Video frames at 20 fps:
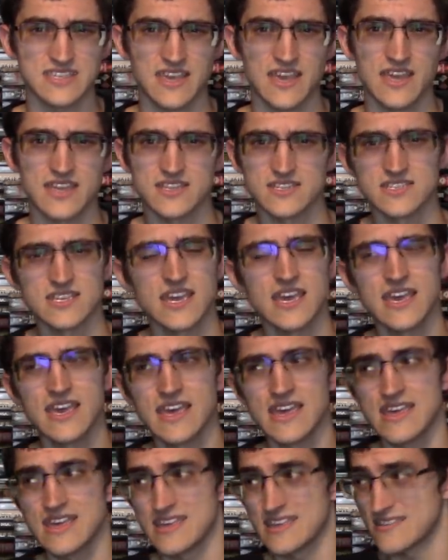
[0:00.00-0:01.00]
and,
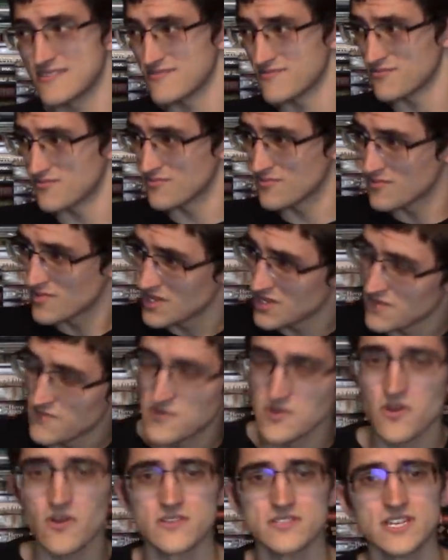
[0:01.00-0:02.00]
well, if
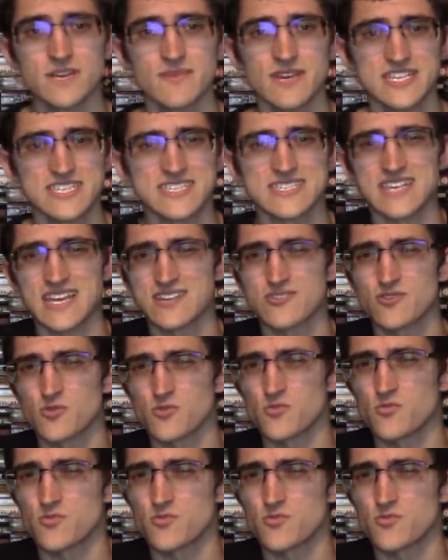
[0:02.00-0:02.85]
they're all dumbasses, I don't